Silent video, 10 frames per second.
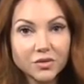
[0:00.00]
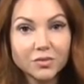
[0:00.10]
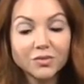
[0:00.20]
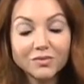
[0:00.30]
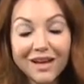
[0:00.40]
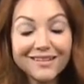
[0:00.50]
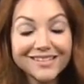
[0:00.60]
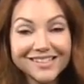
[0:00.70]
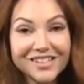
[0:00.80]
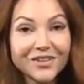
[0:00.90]
you
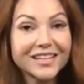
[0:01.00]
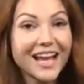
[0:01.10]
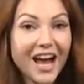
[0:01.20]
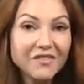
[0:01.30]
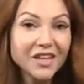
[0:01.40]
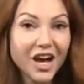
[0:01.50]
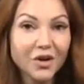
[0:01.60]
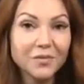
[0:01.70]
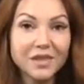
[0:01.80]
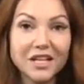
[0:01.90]
not necessarily have the
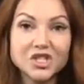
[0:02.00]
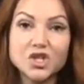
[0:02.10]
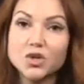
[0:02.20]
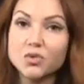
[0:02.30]
help that